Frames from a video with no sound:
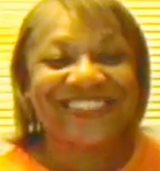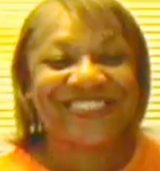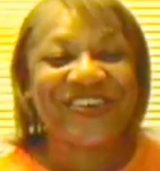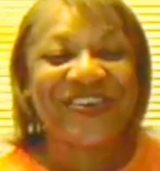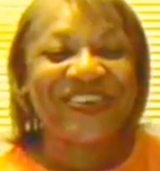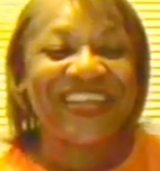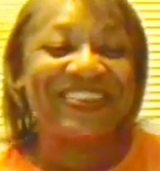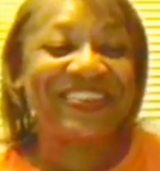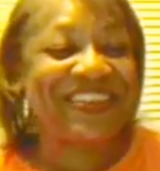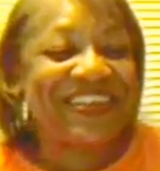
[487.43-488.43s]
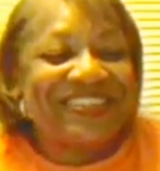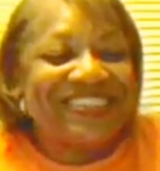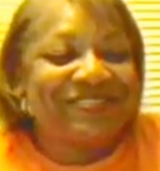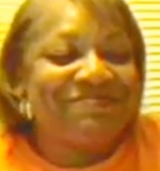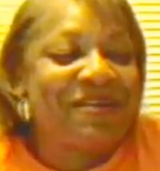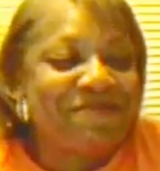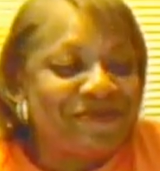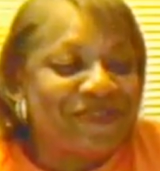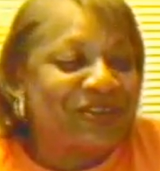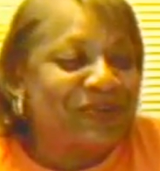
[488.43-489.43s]
So it just made
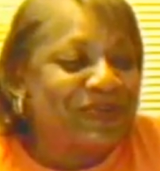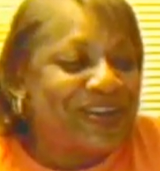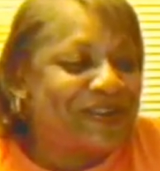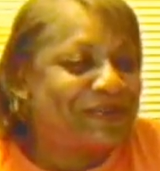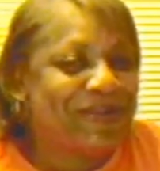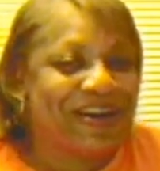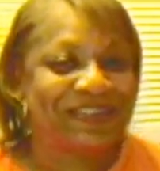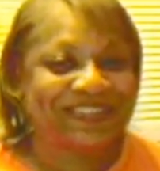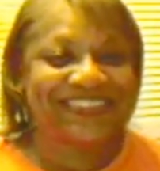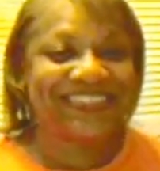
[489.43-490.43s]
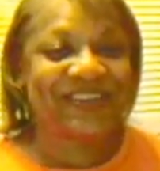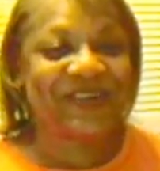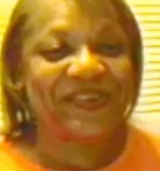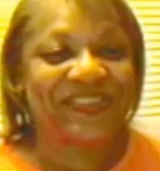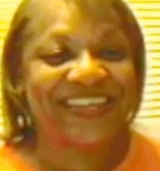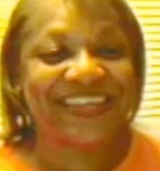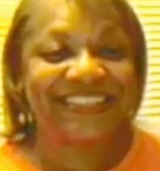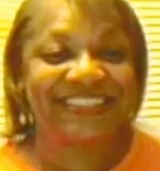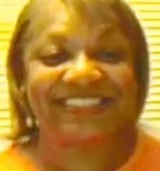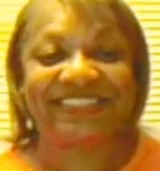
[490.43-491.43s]
me feel weird about, you know, thinking
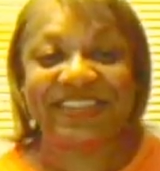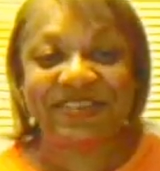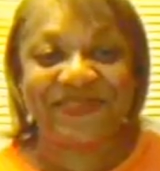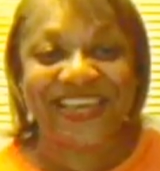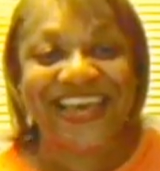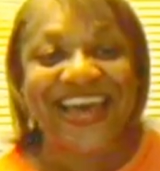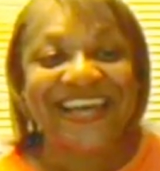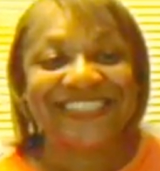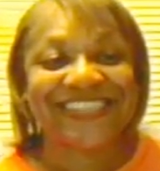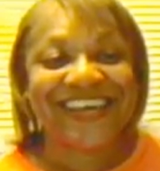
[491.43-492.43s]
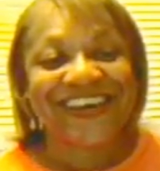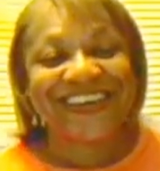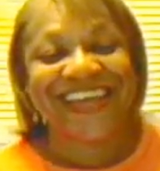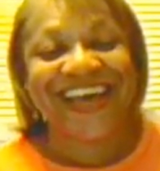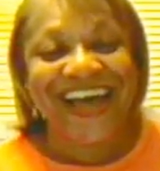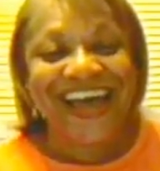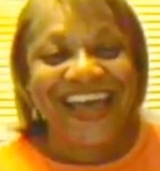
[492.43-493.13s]
this is steamy. So yeah,